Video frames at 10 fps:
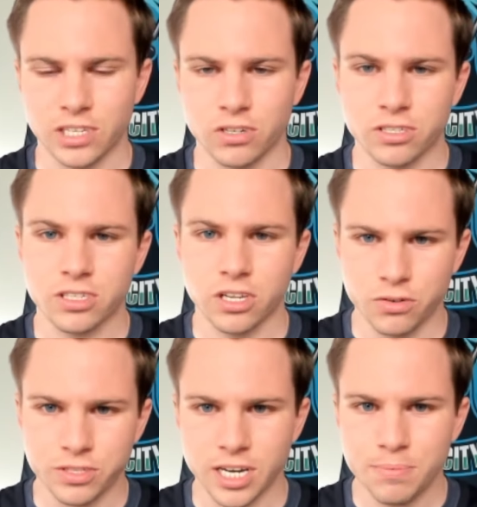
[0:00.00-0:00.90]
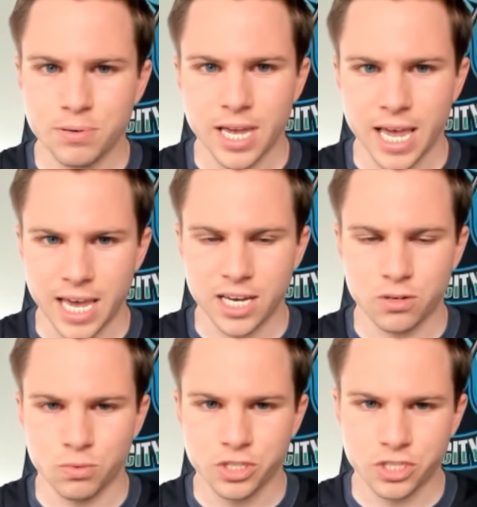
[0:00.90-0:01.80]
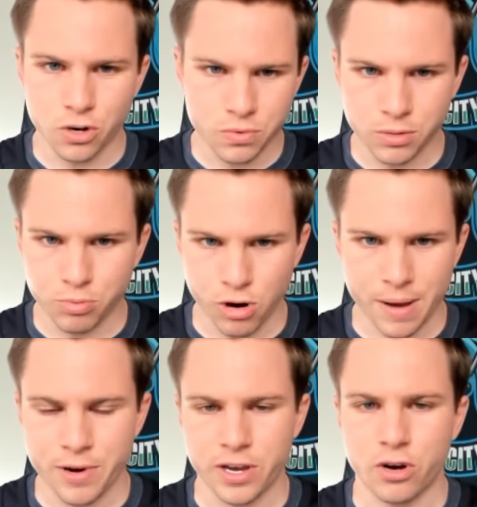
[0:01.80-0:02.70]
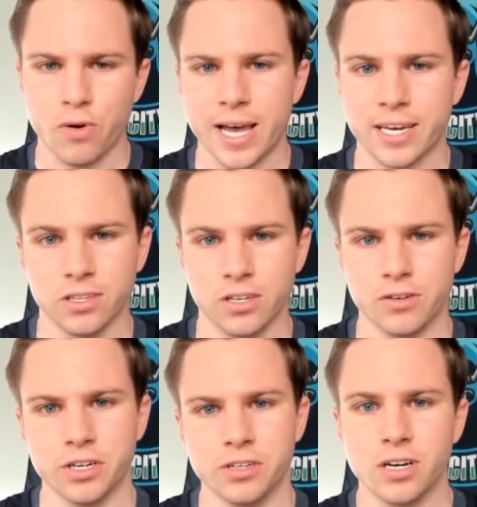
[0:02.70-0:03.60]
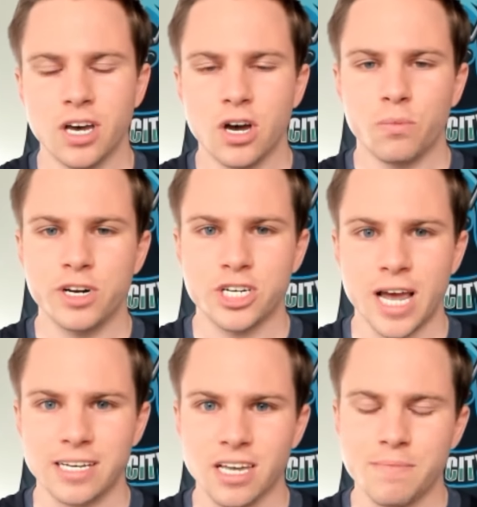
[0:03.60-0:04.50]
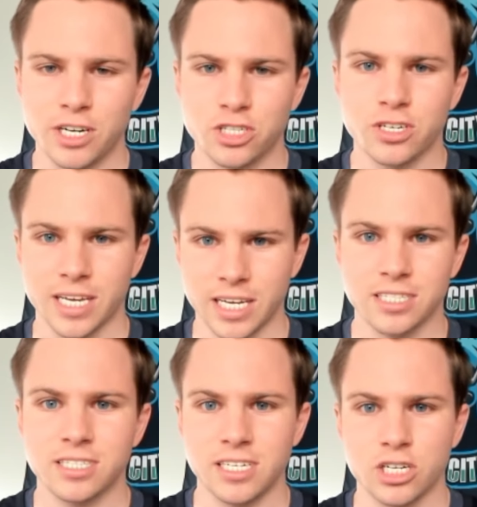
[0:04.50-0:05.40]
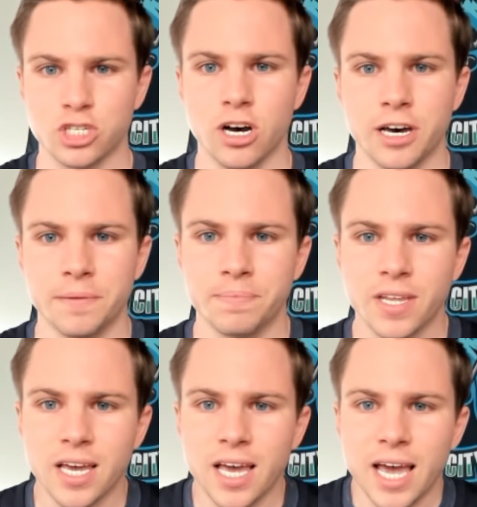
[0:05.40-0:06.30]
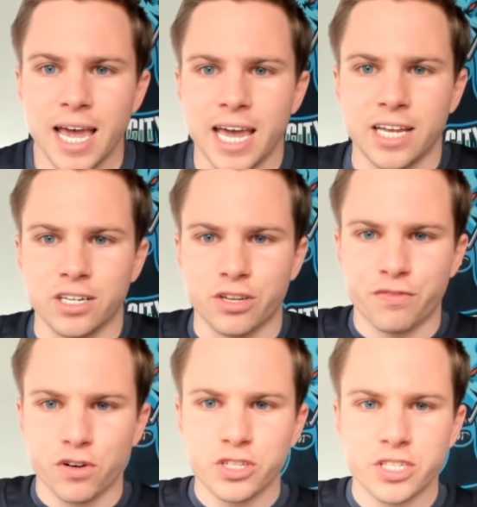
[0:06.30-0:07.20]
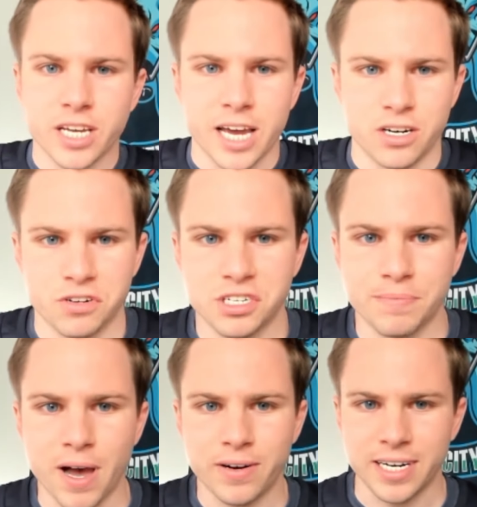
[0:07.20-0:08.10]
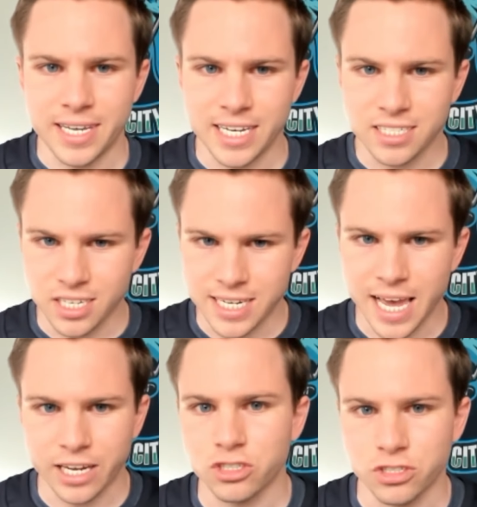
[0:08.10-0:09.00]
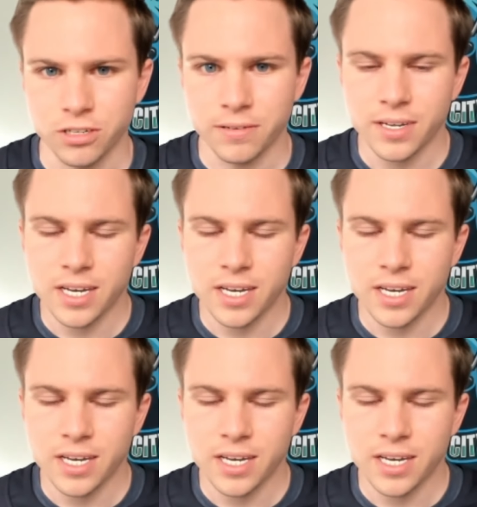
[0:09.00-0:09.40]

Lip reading: looks close up, and we'll start with the primary Kraken logo, which, as I mentioned, is stitched on. And the first thing I notice about it is the texture.